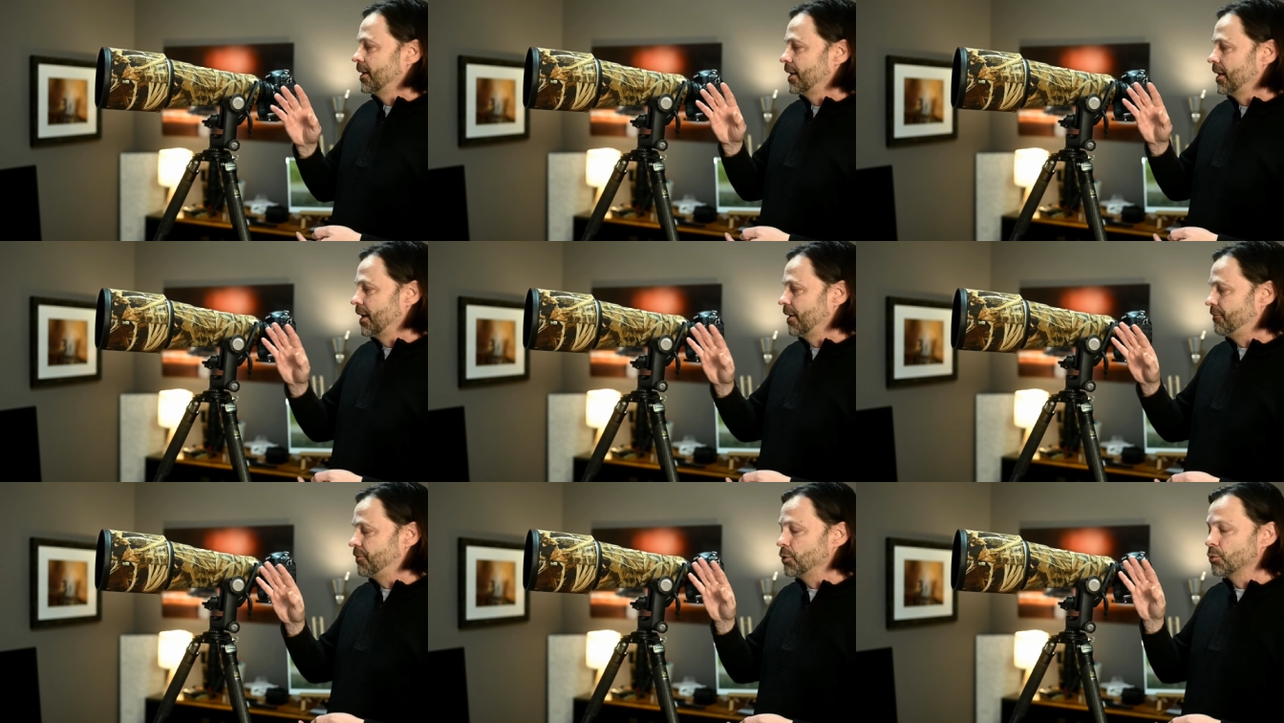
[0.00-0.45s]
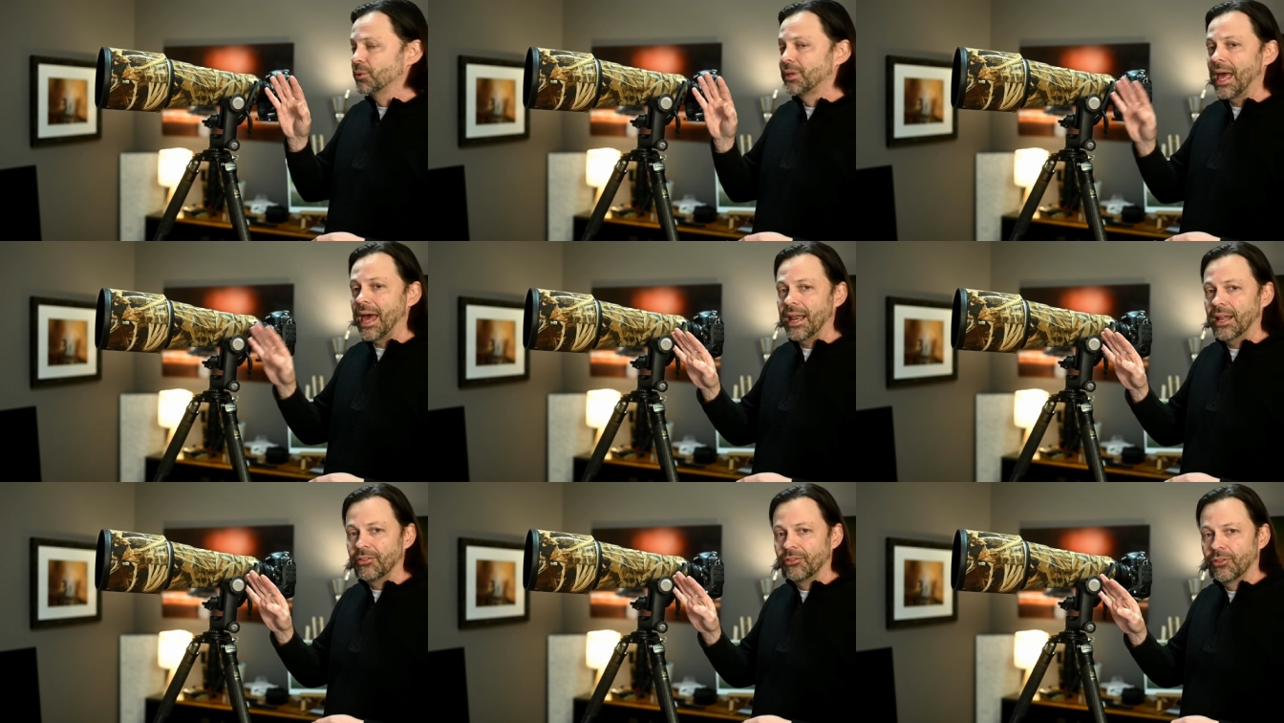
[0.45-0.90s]
If you
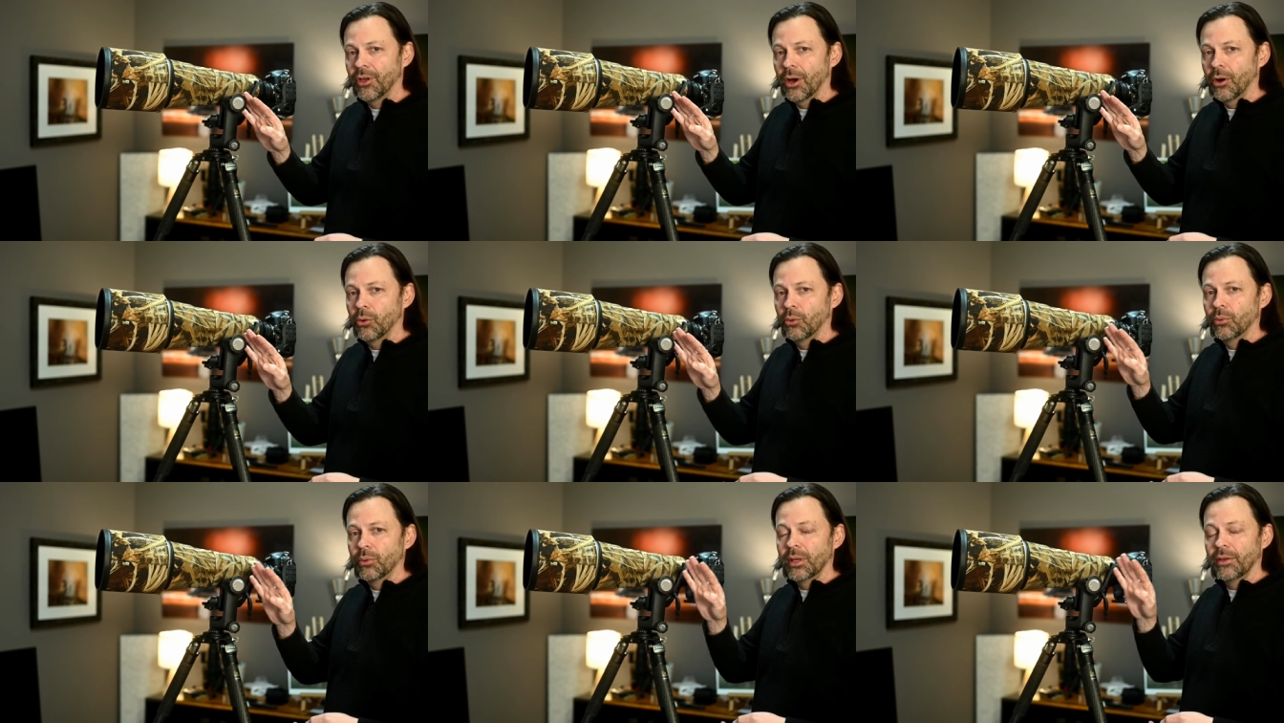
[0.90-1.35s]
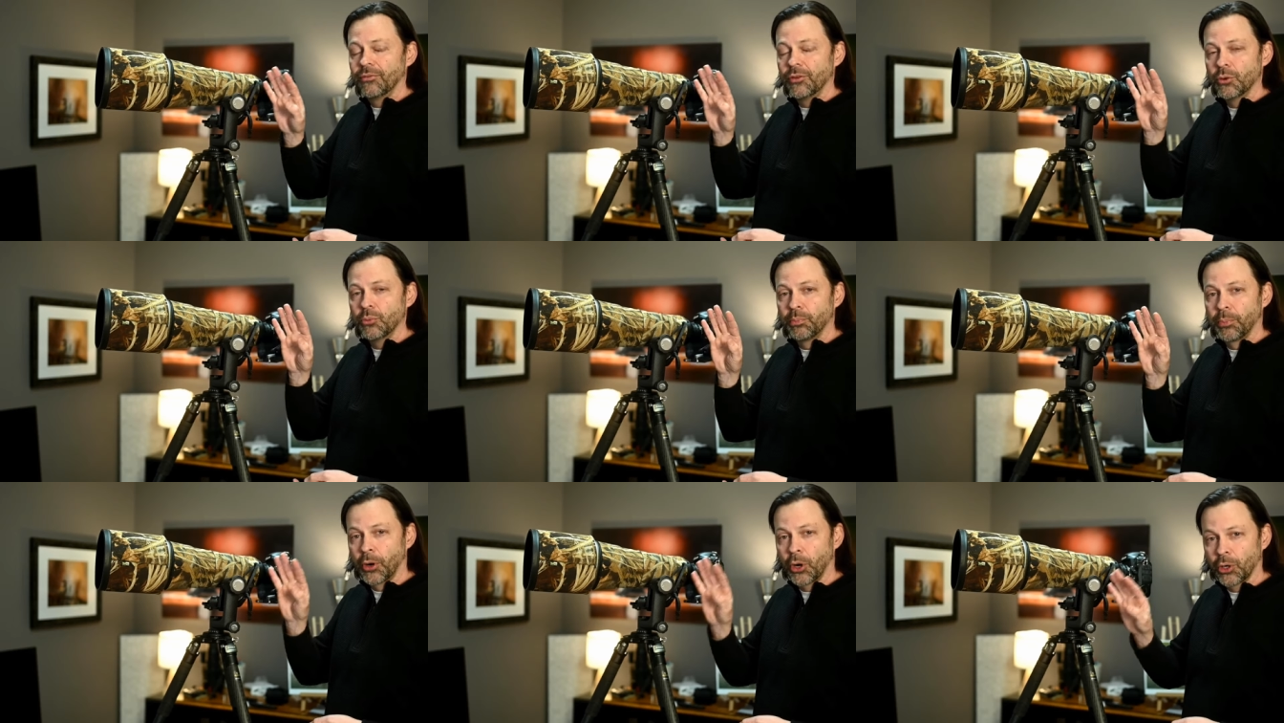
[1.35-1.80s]
get it though, if you
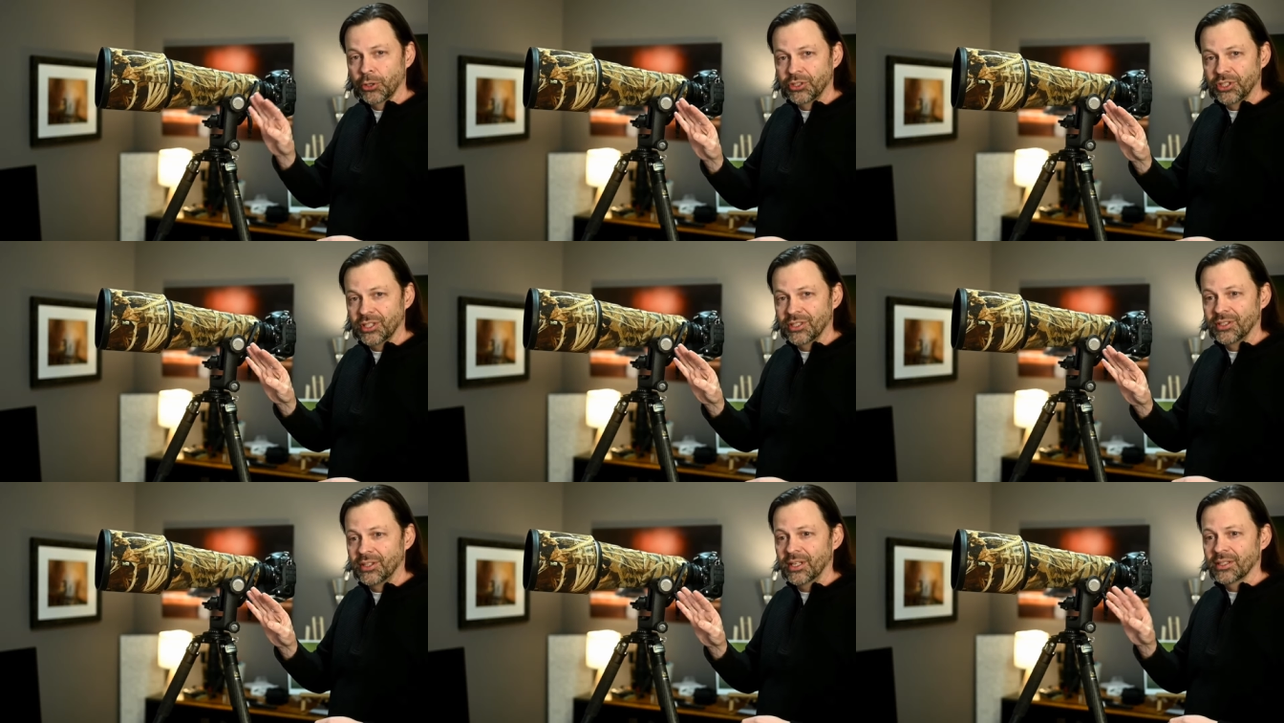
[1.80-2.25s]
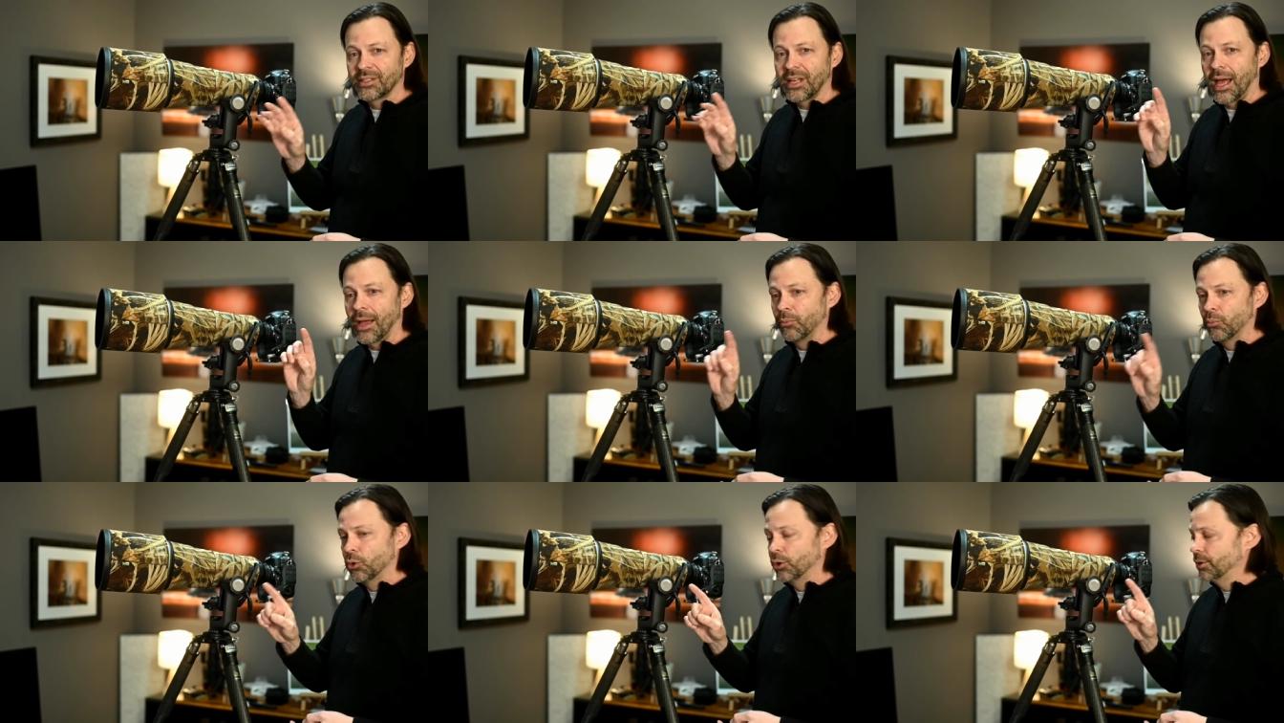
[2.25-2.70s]
purchase this,
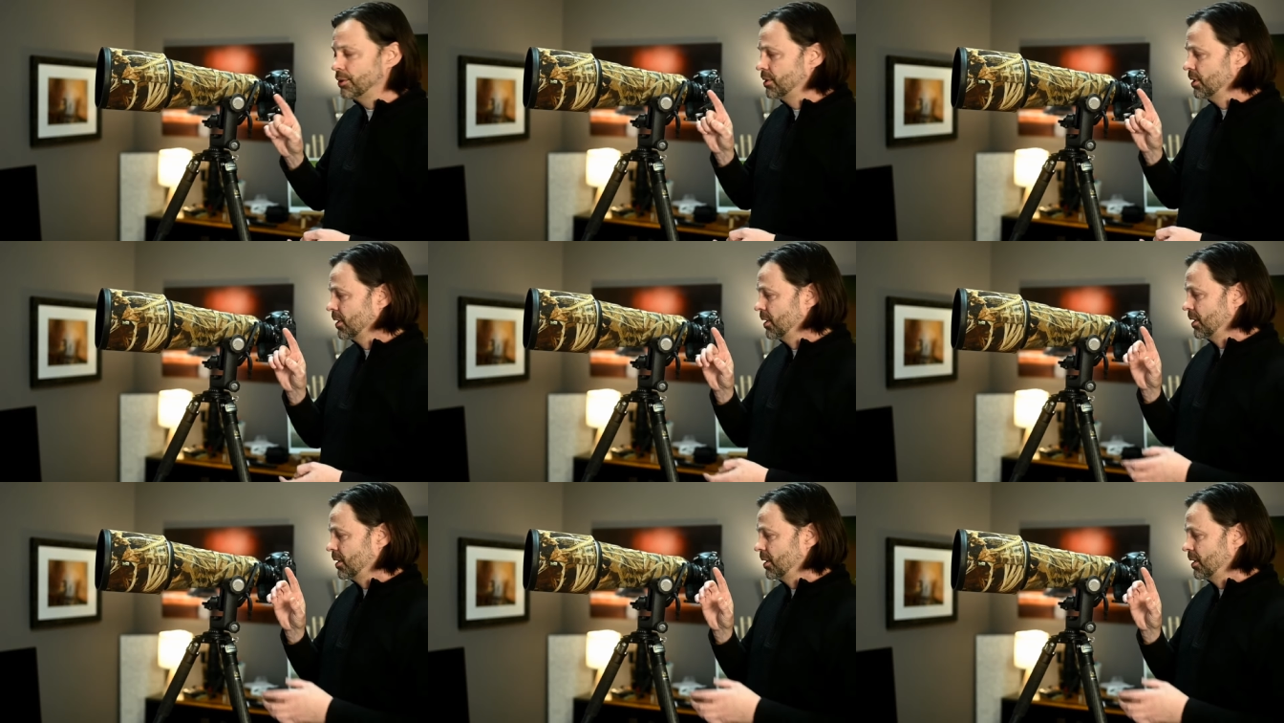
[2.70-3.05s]
I would